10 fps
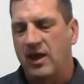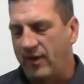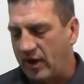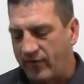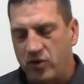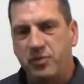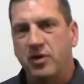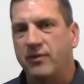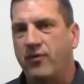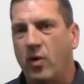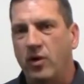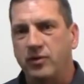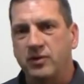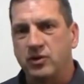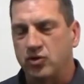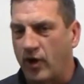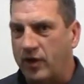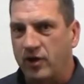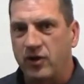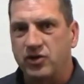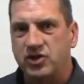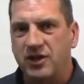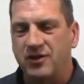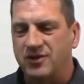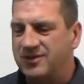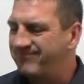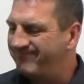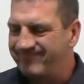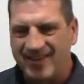and that if you put foil directly under shingles,